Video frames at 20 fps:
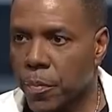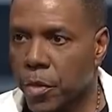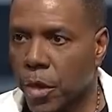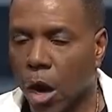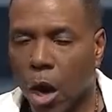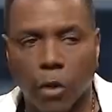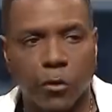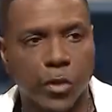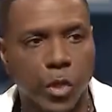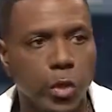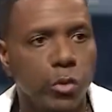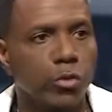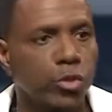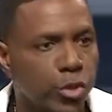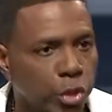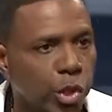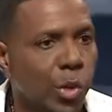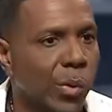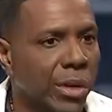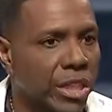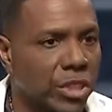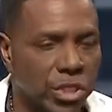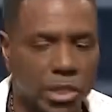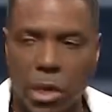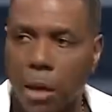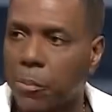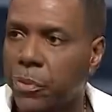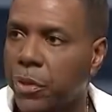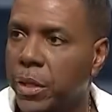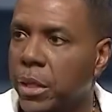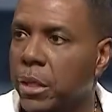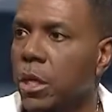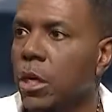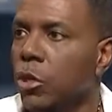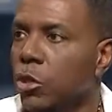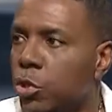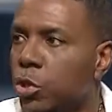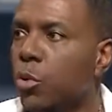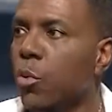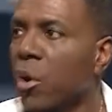Of you doing something
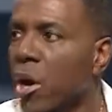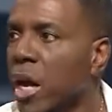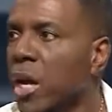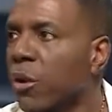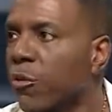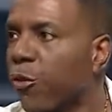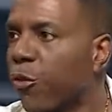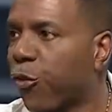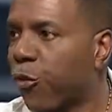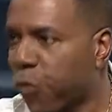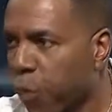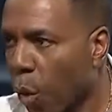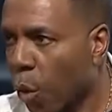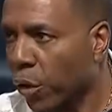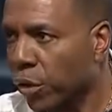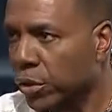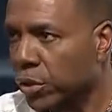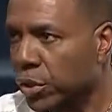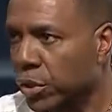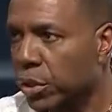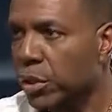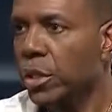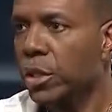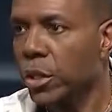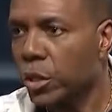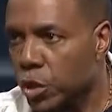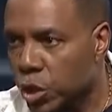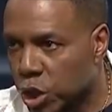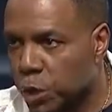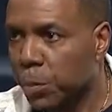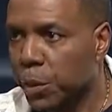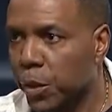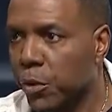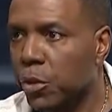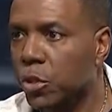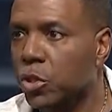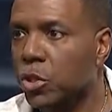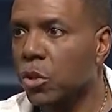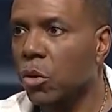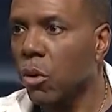to enforce
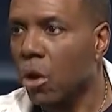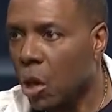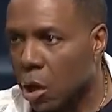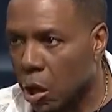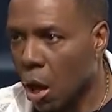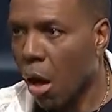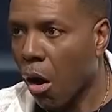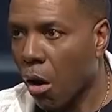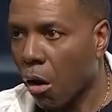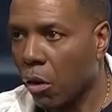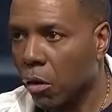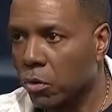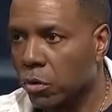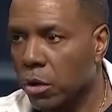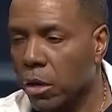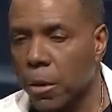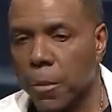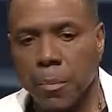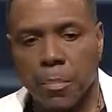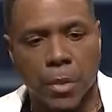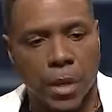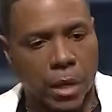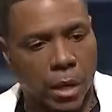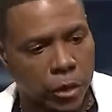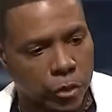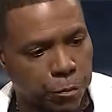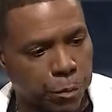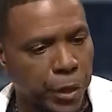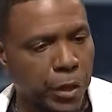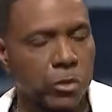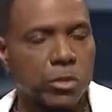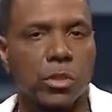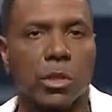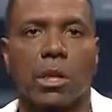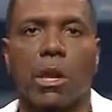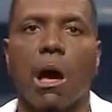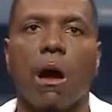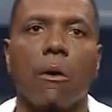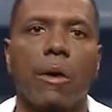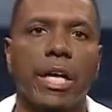spiritual laws. A spiritual
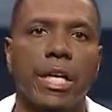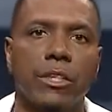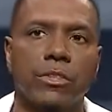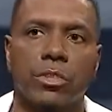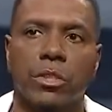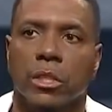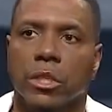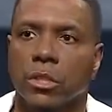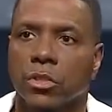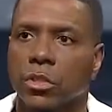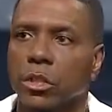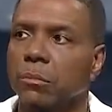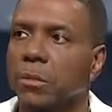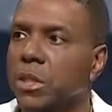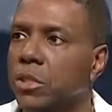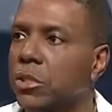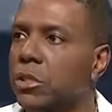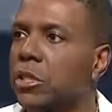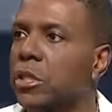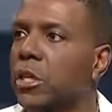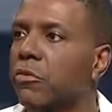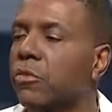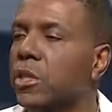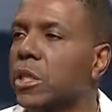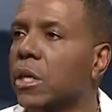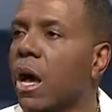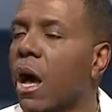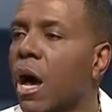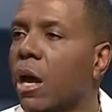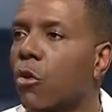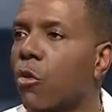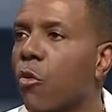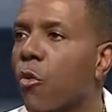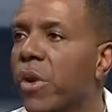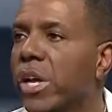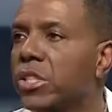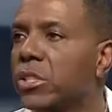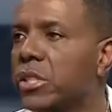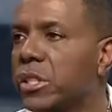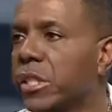law is submit yourself to God,
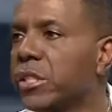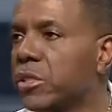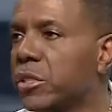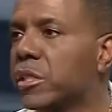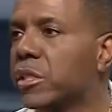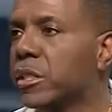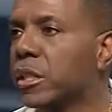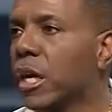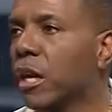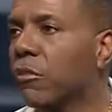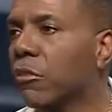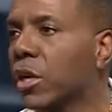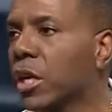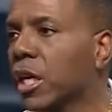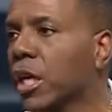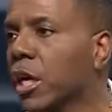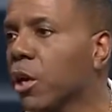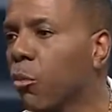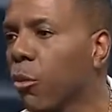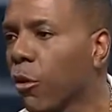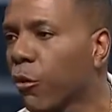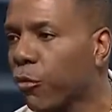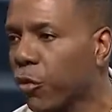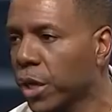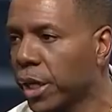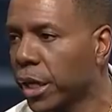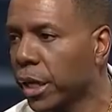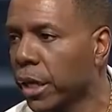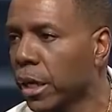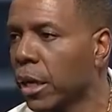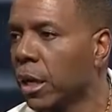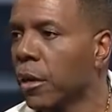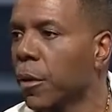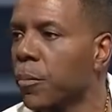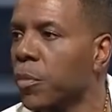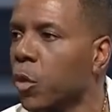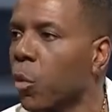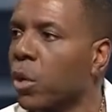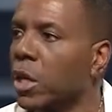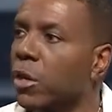resist the devil, and he will flee.
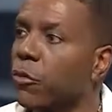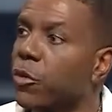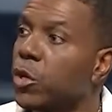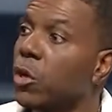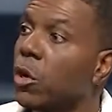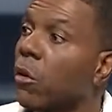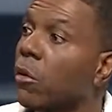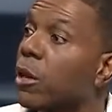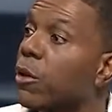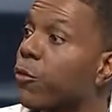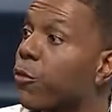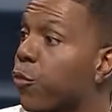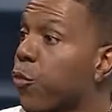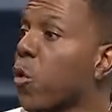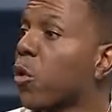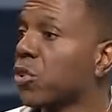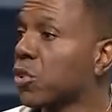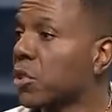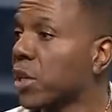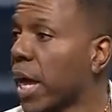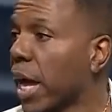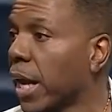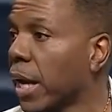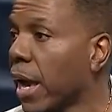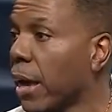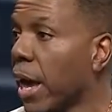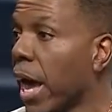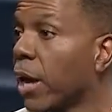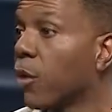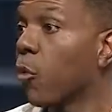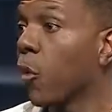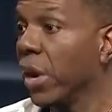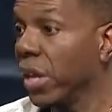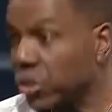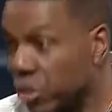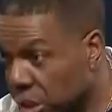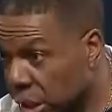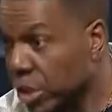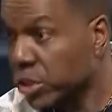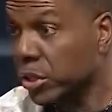Well, if you don't enforce that and
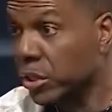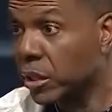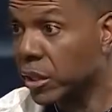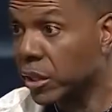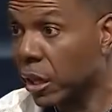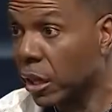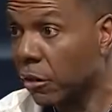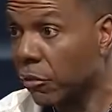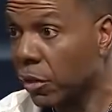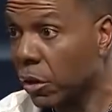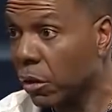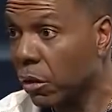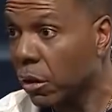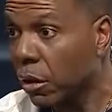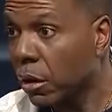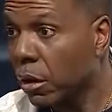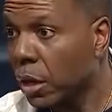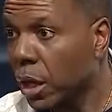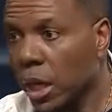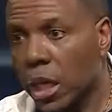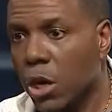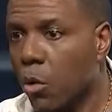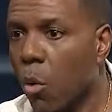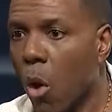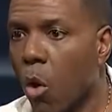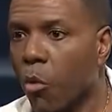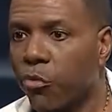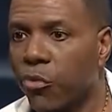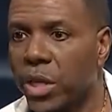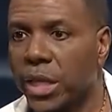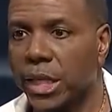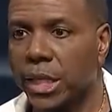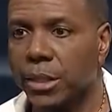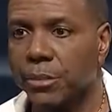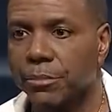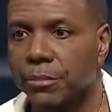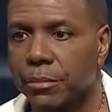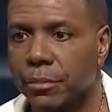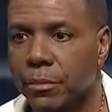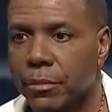resist the devil, he won't flee.
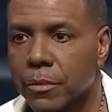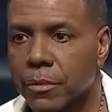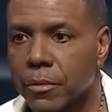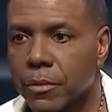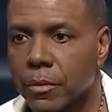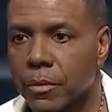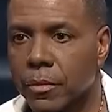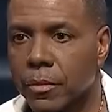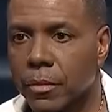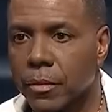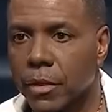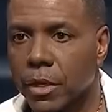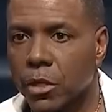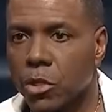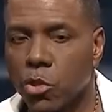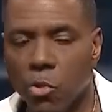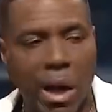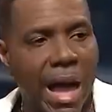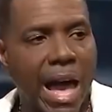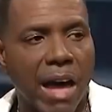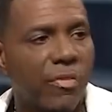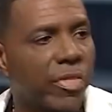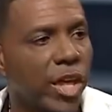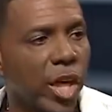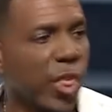You have the